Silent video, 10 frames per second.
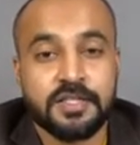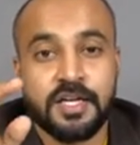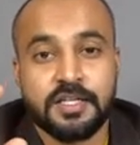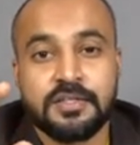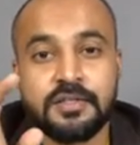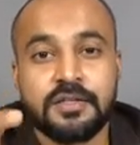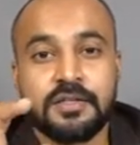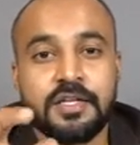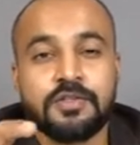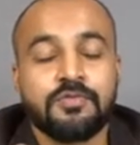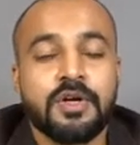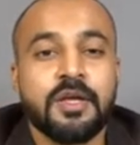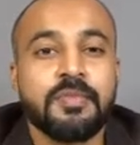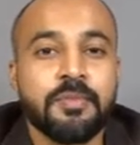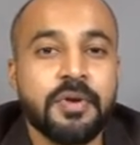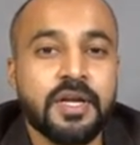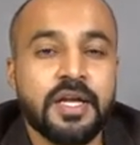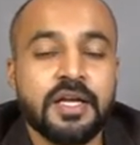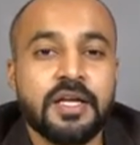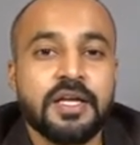That's what I'm repeating.